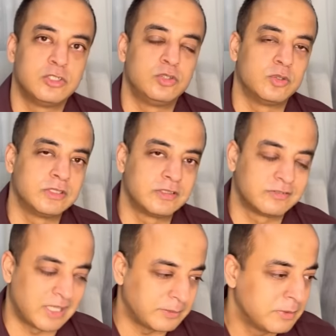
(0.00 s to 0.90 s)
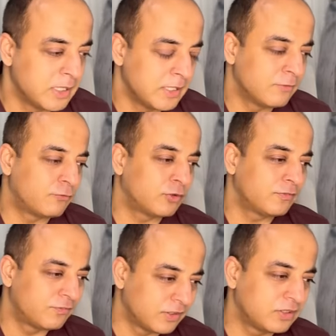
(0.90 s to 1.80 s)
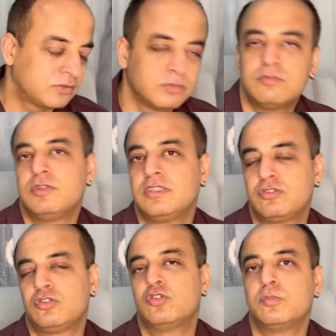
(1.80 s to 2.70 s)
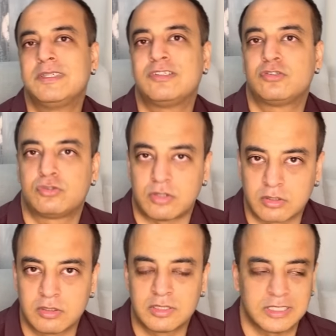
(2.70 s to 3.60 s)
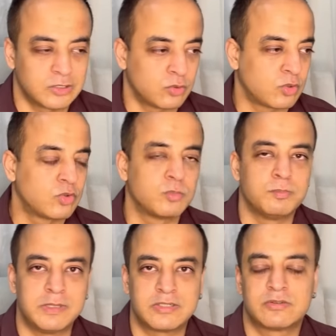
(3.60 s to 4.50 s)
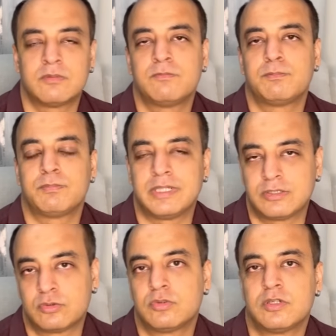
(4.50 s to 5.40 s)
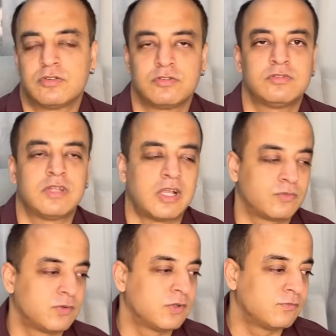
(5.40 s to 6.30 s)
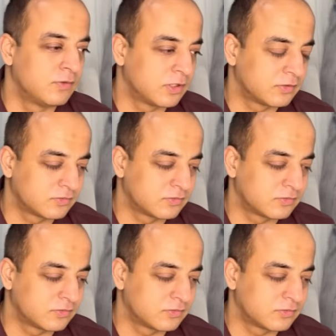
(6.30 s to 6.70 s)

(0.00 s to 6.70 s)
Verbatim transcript: during this time for the first few weeks you may struggle in order to make some breakthrough decisions as far as your work is